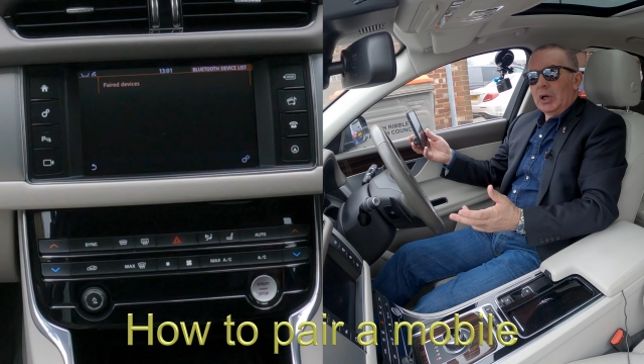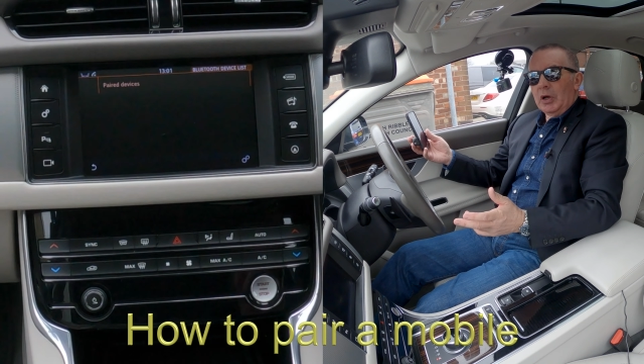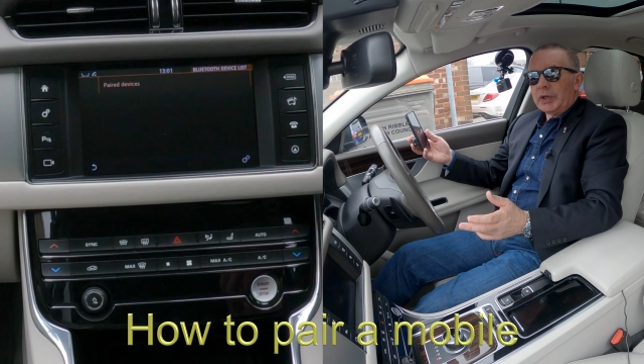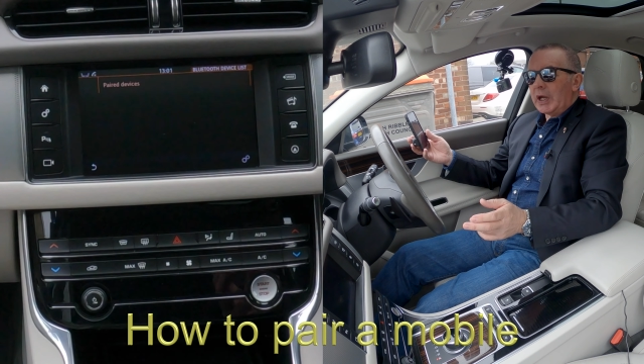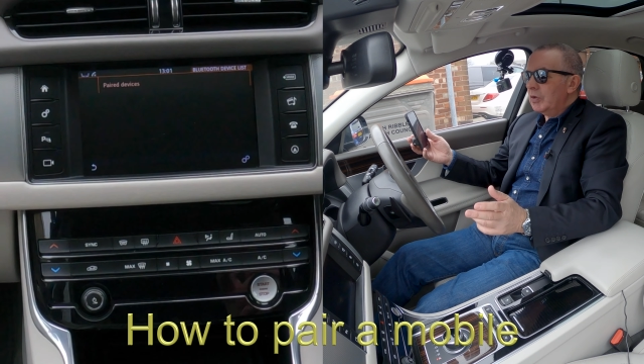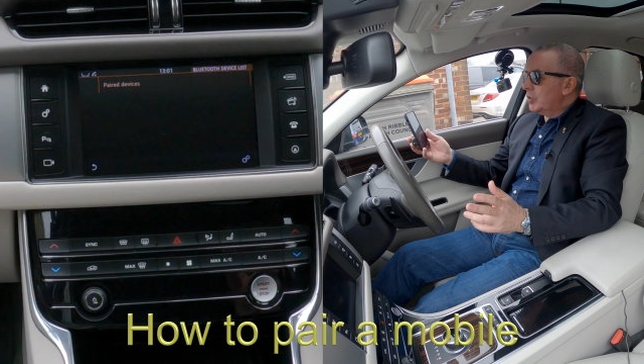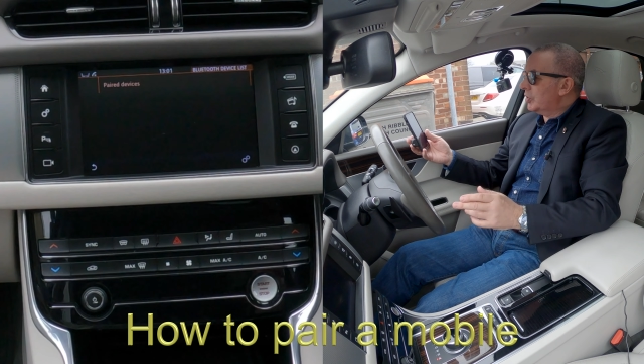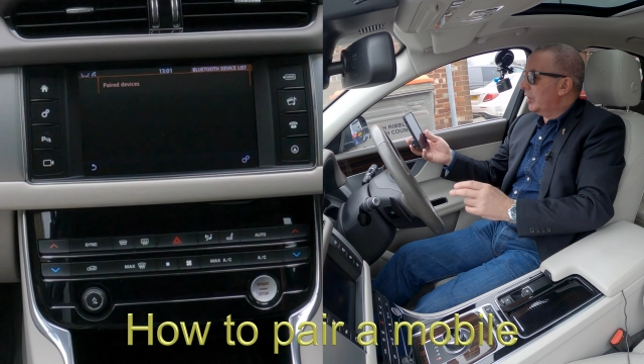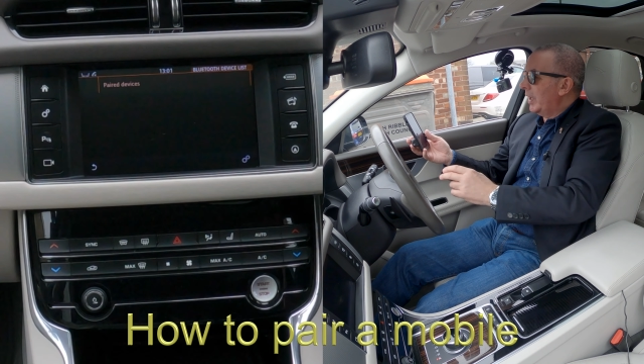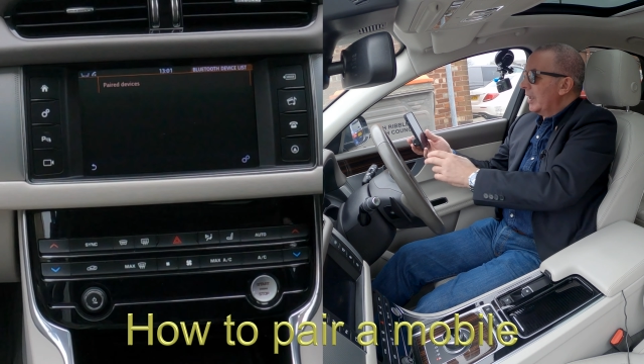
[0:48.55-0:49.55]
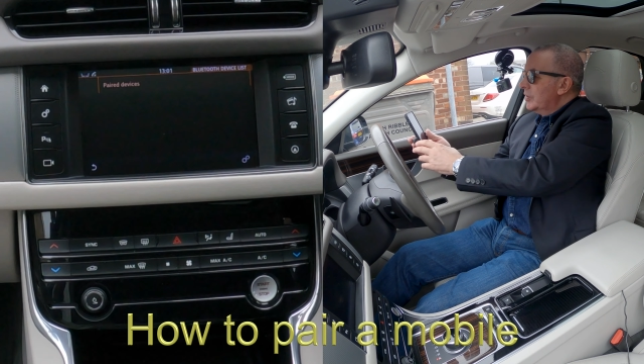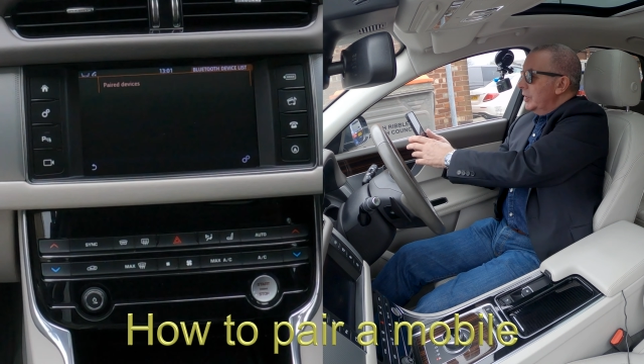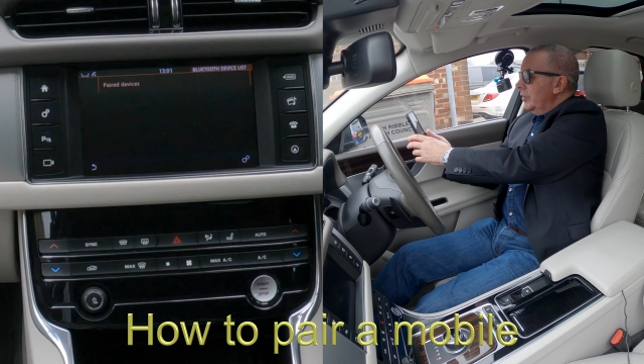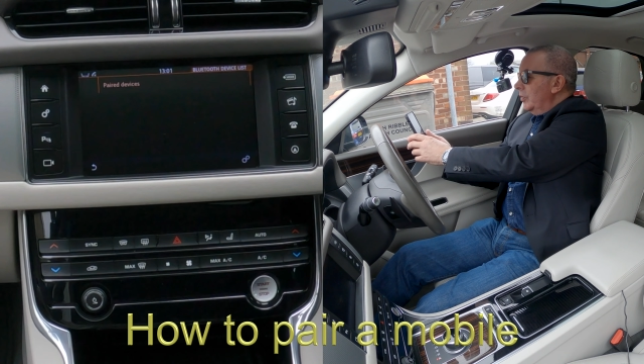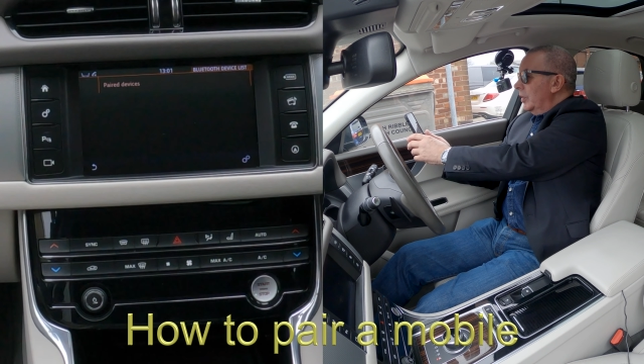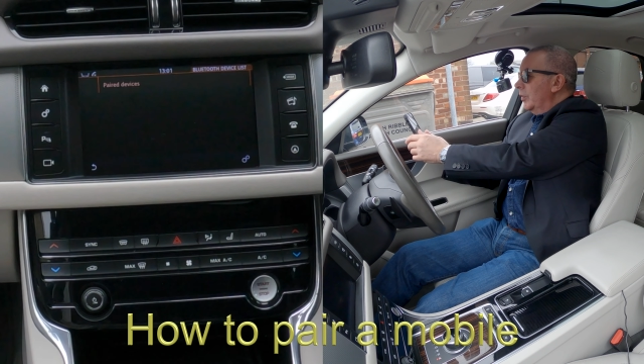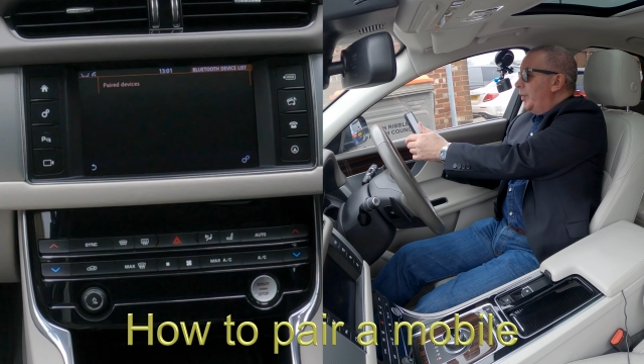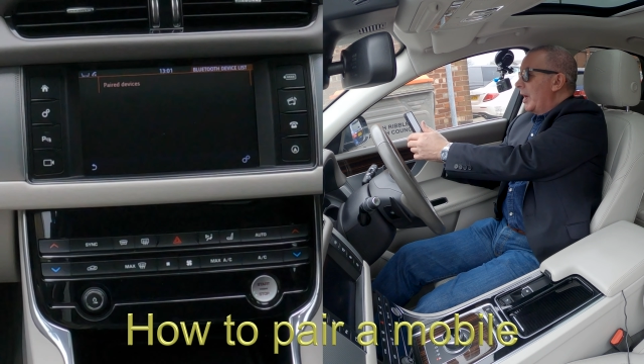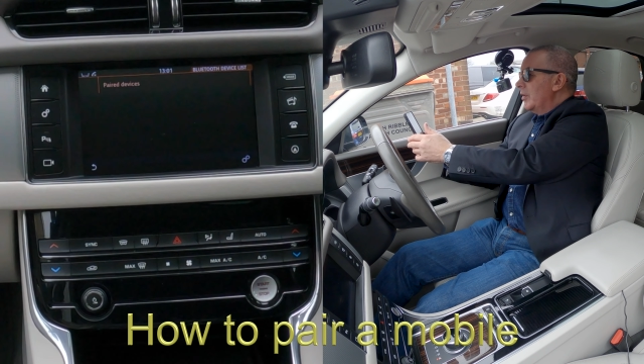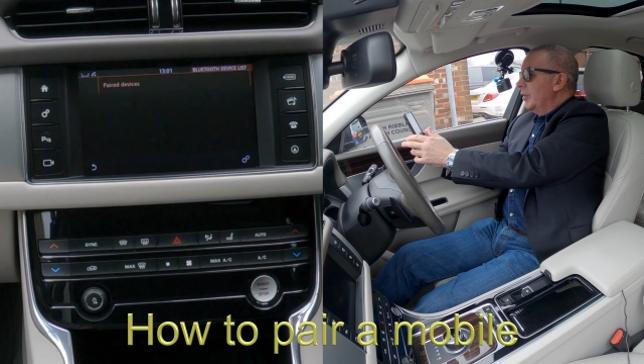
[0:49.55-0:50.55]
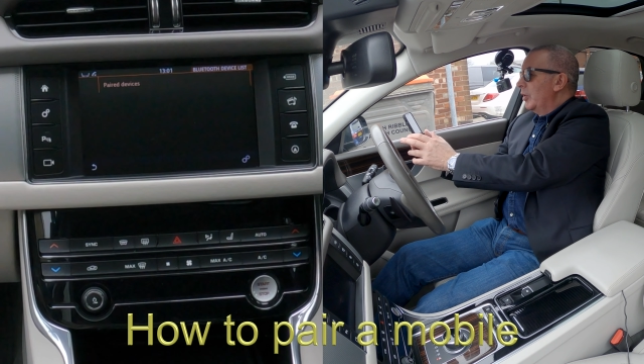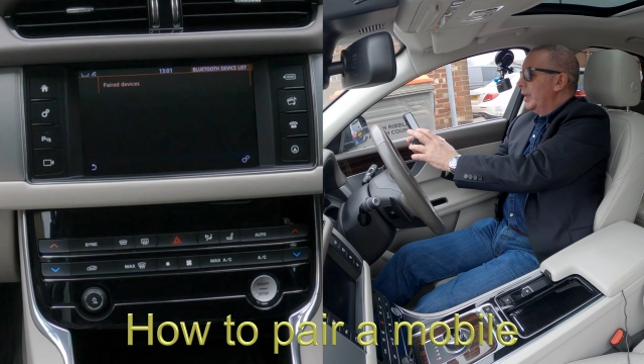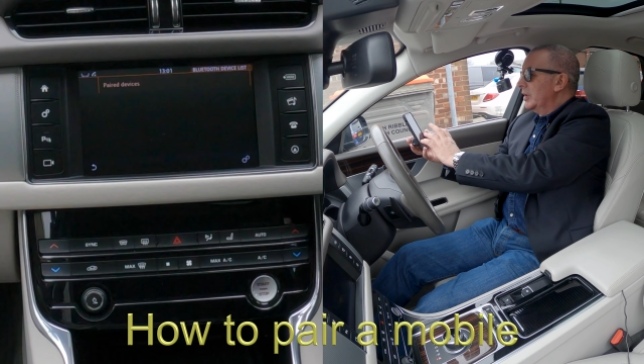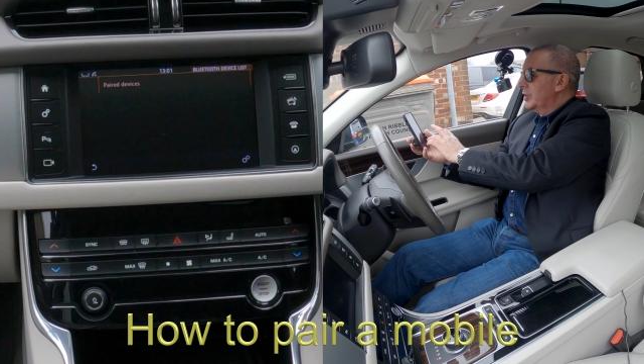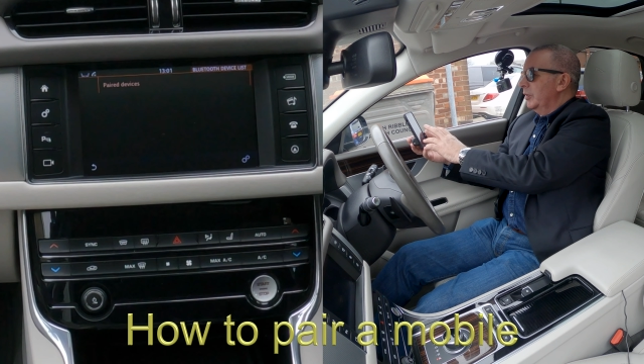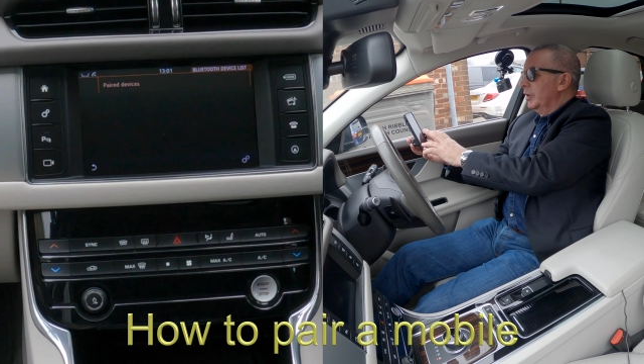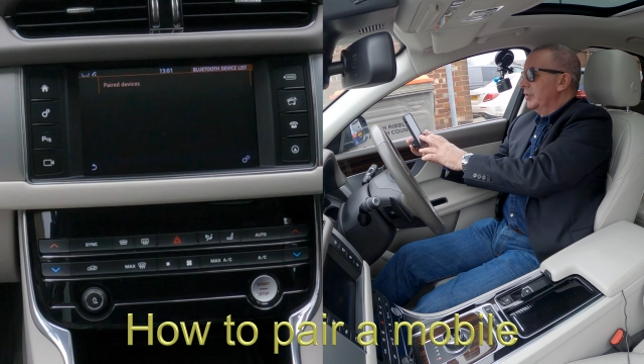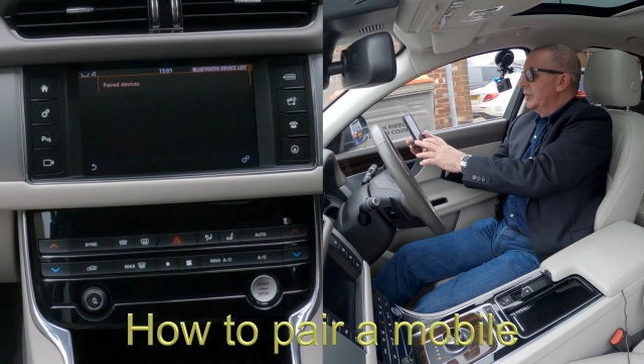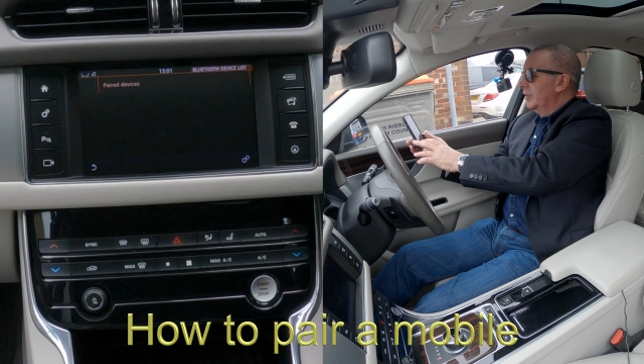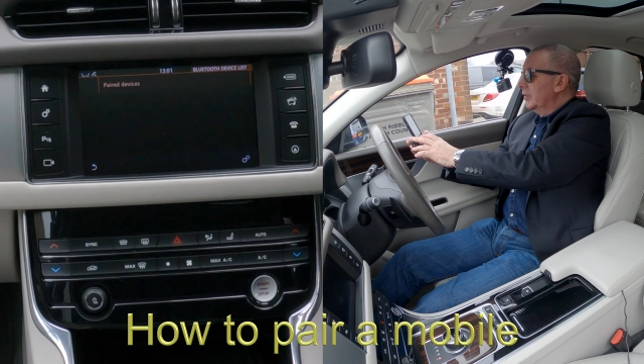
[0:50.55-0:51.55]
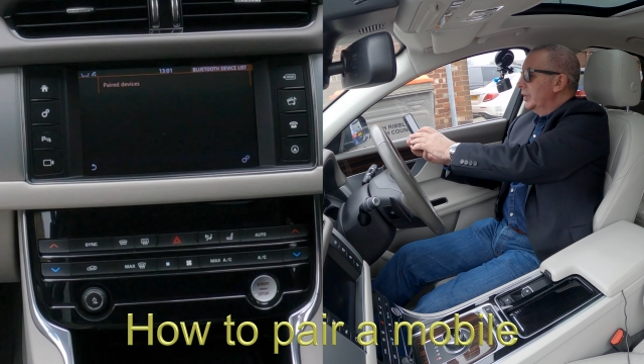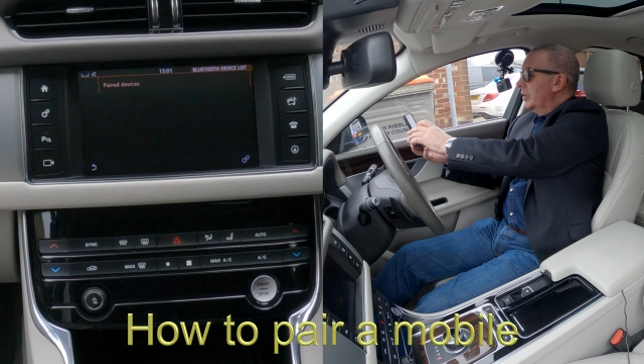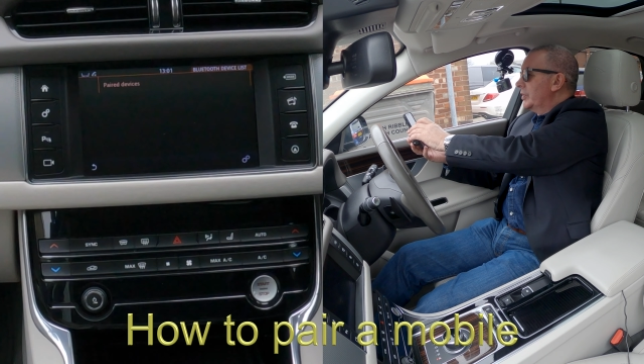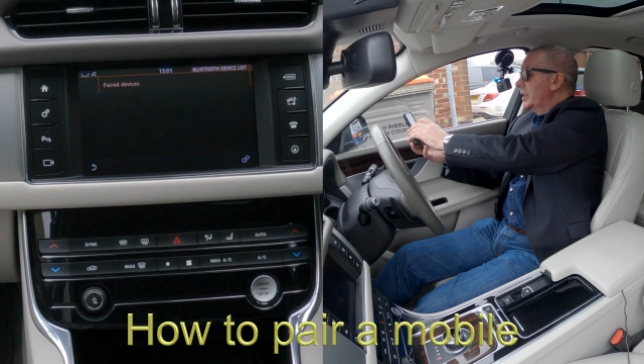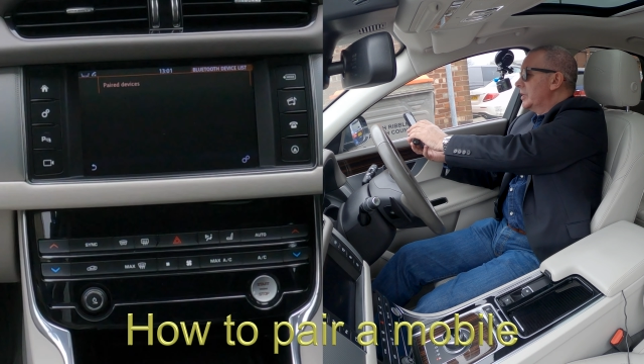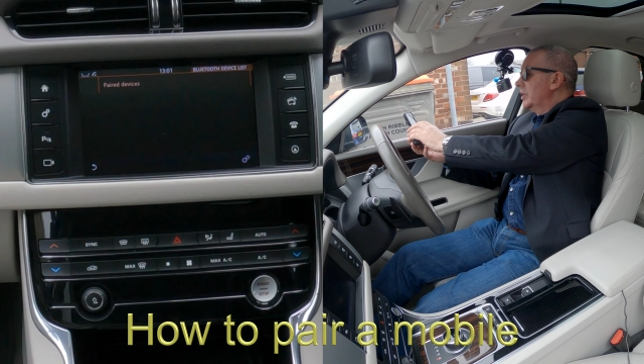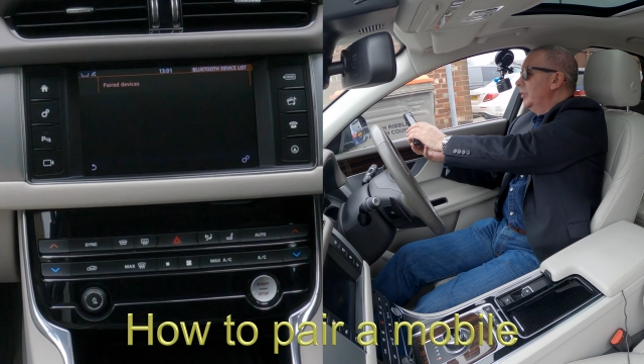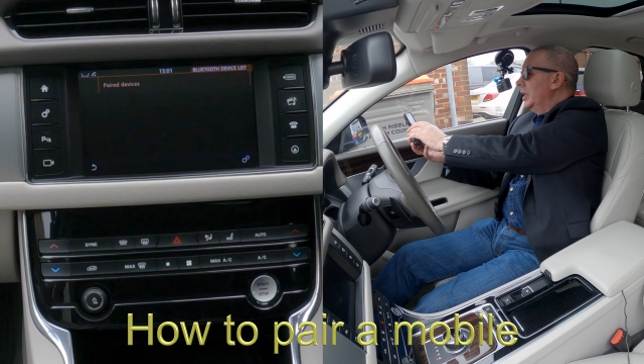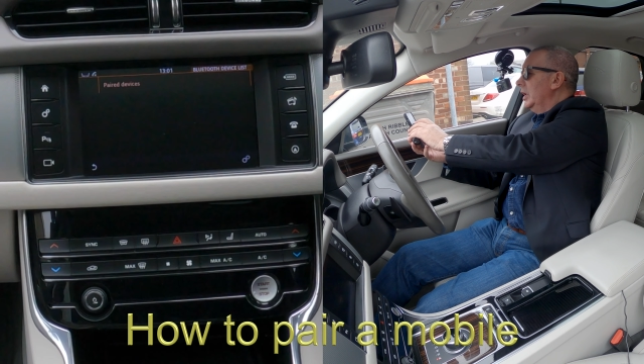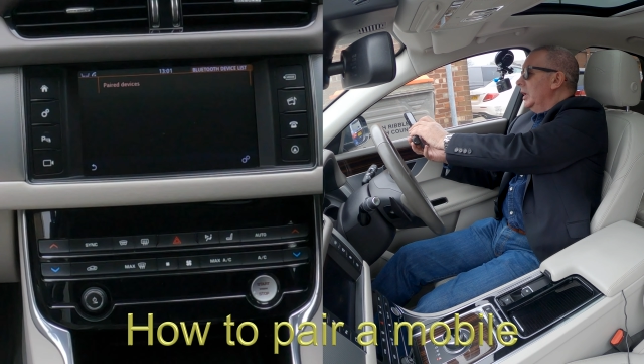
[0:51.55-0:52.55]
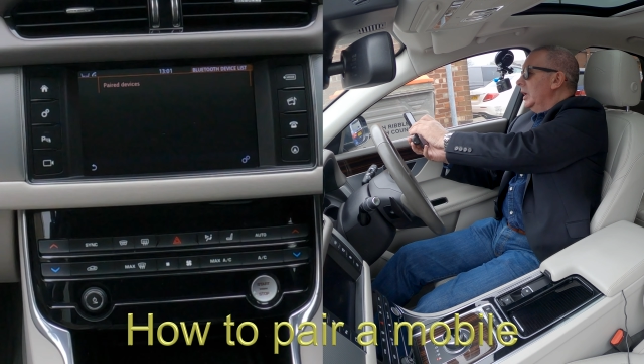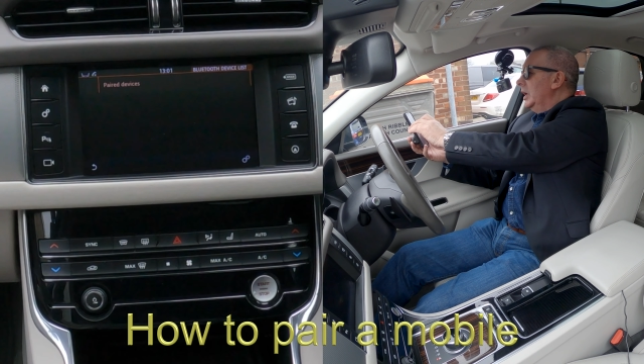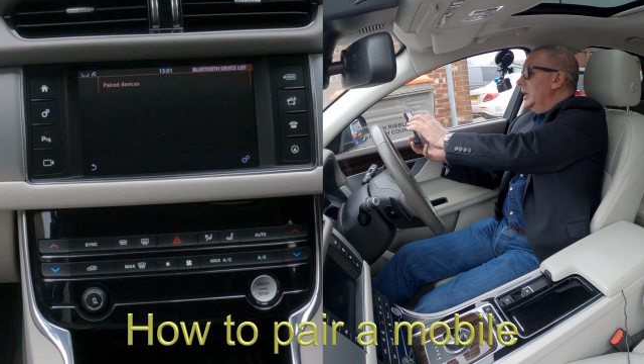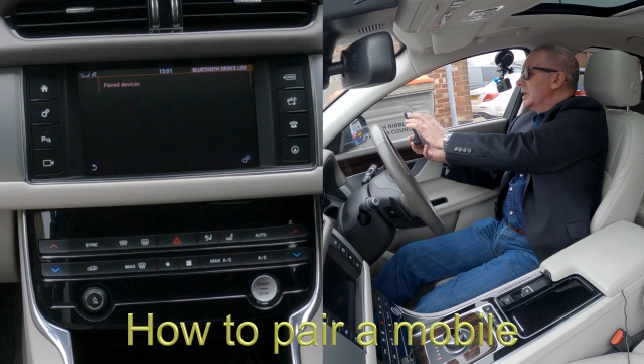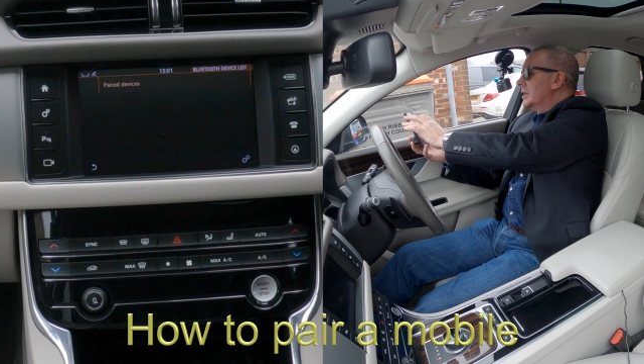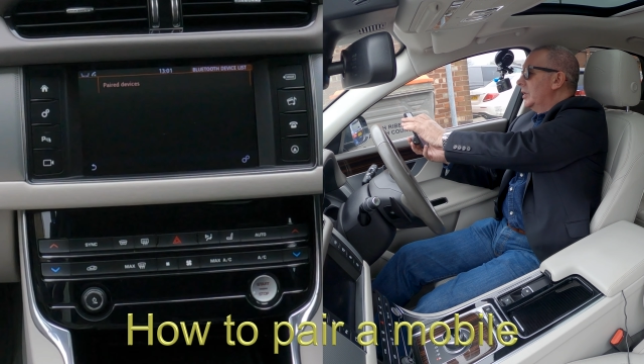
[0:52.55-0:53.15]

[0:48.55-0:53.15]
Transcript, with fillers: Okay, I'll just show you how to pair a mobile to the Bluetooth audio system in this